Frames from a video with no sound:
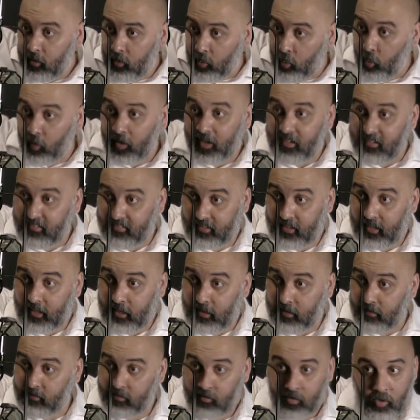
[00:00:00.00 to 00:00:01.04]
or he
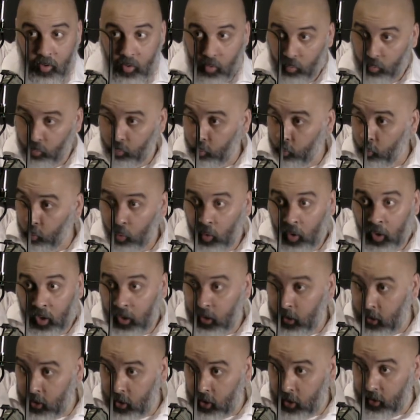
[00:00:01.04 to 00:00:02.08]
sings
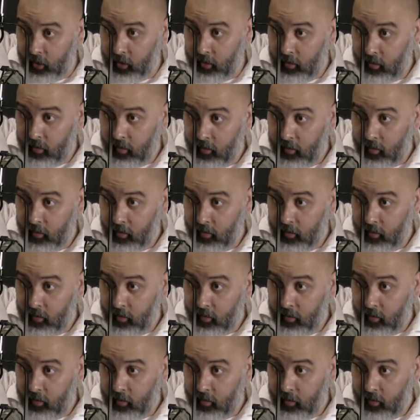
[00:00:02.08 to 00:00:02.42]
really good.